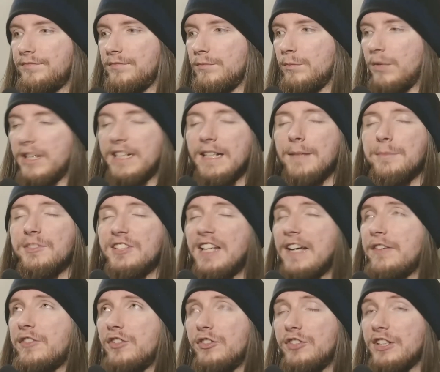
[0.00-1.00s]
When it comes
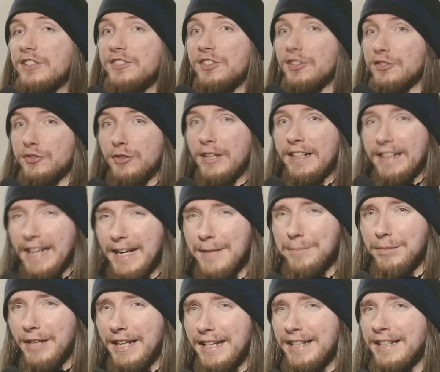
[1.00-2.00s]
down to just a straight gameplay,